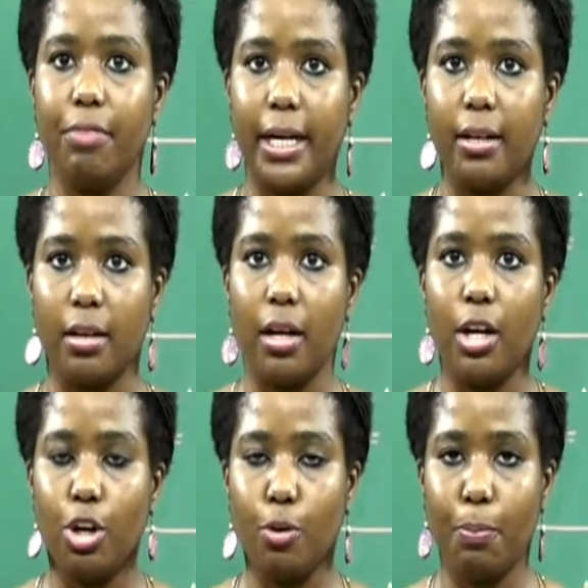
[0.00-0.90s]
vendor
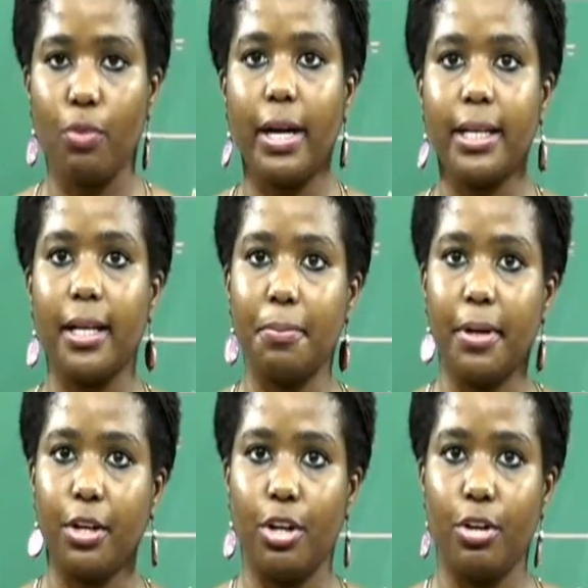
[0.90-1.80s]
to provide that
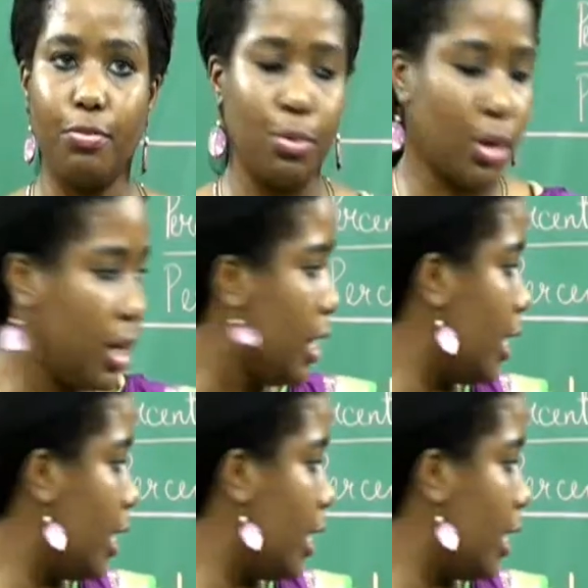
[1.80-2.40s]
particular food.